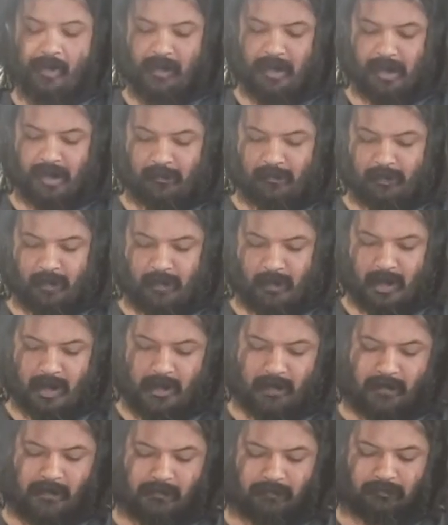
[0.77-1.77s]
Hey
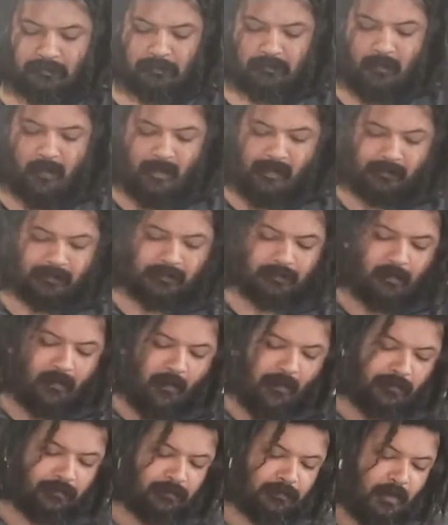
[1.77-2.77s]
everyone.
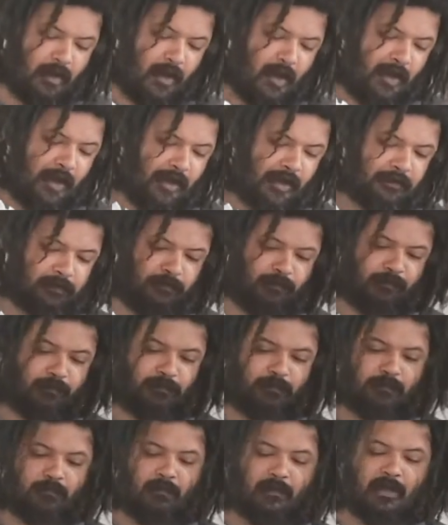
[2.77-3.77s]

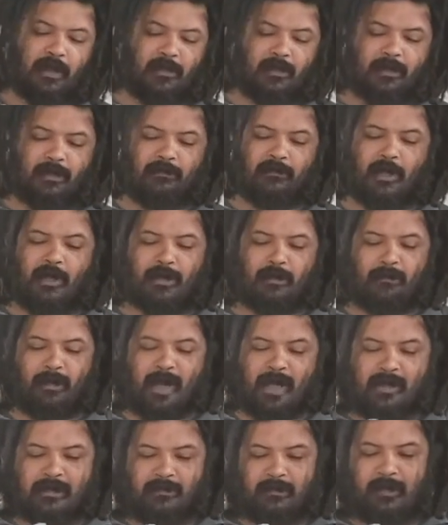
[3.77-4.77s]
Now that you've got your
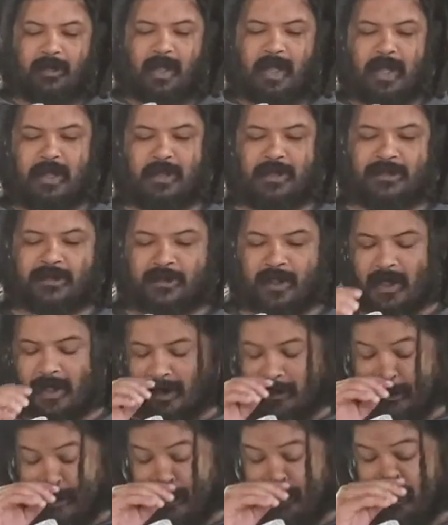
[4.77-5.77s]
bag of clay, let's
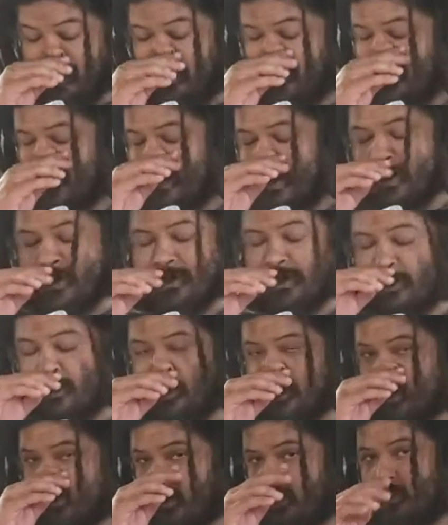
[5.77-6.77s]
talk about what you need to
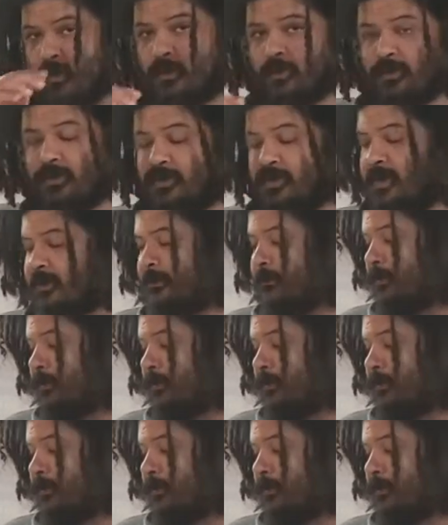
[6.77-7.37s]
do to